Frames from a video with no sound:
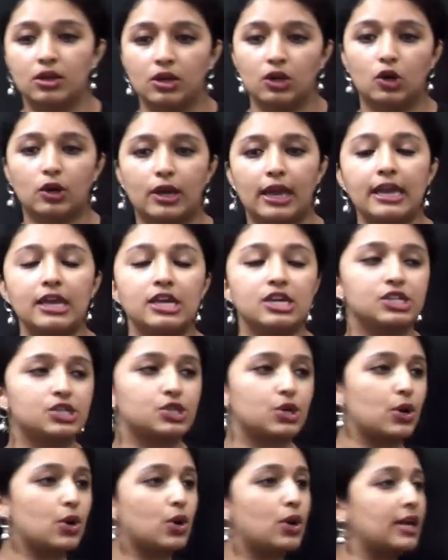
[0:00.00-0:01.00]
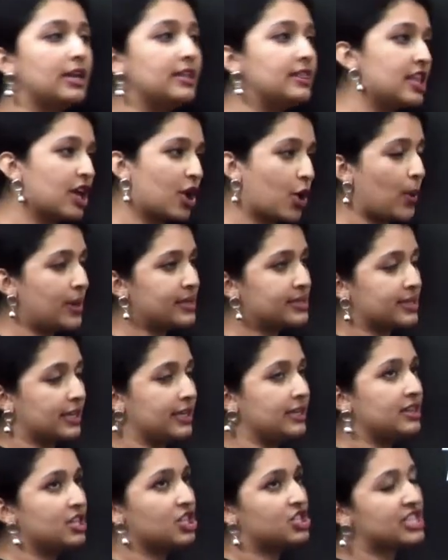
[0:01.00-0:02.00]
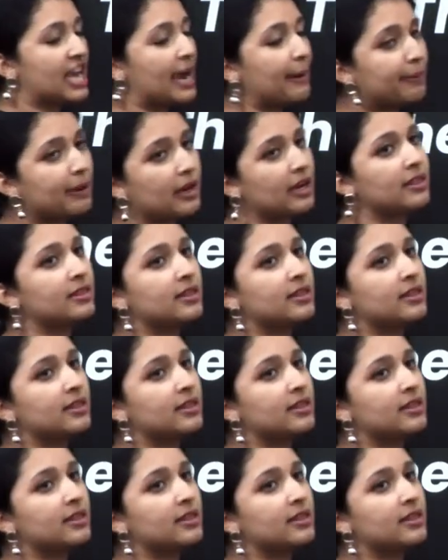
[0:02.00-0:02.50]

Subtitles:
Okay, so in the chapter,